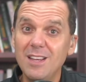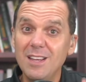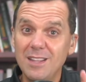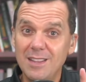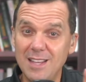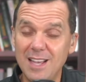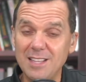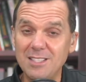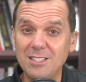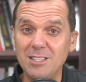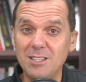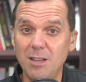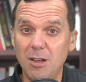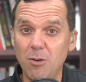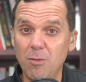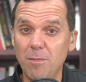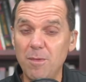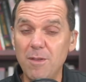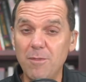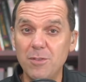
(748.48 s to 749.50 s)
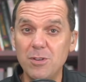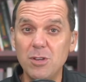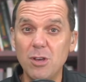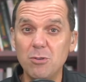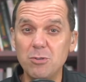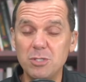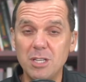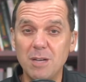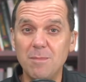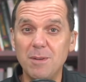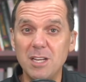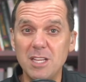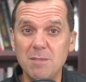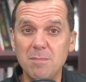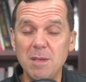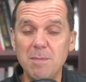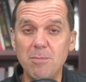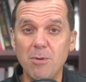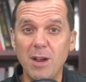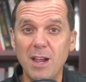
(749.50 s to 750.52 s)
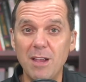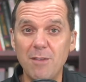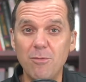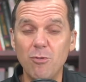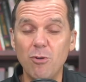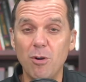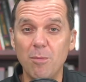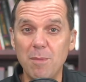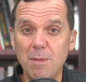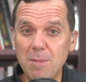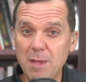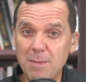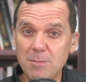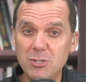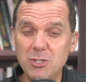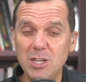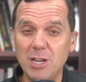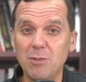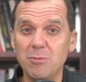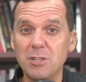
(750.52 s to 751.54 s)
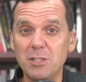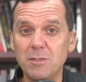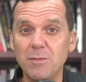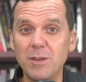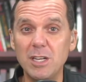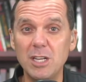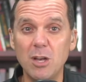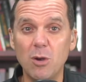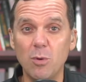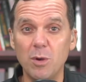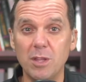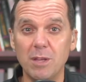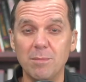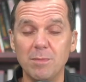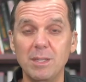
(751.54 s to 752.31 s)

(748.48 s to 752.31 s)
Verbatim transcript: That's, I hope if you know somebody, you'd be praying for them and maybe share this video with them.